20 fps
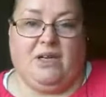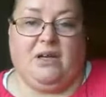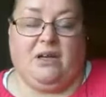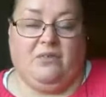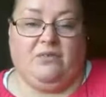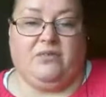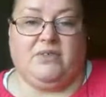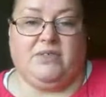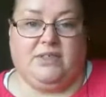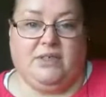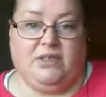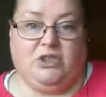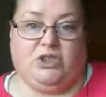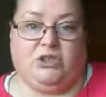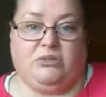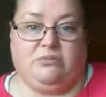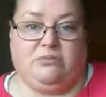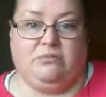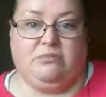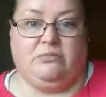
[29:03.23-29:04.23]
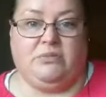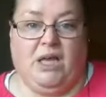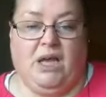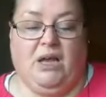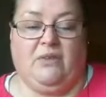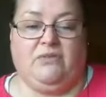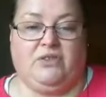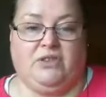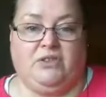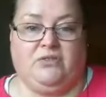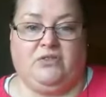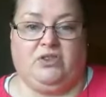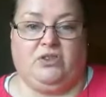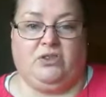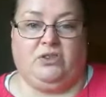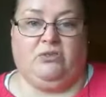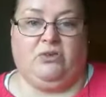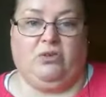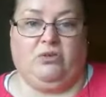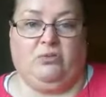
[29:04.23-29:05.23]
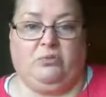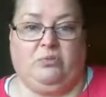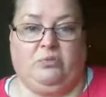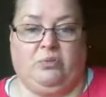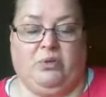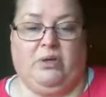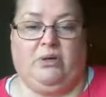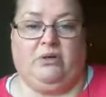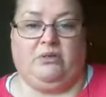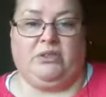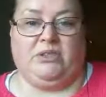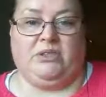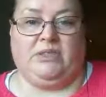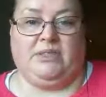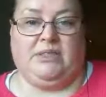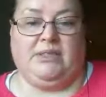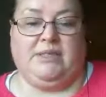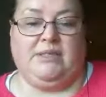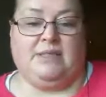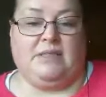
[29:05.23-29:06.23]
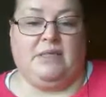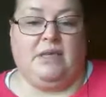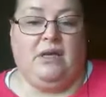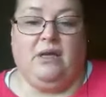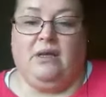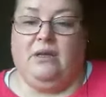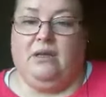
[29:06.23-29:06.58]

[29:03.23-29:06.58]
that conversation after you've done your own priorities list.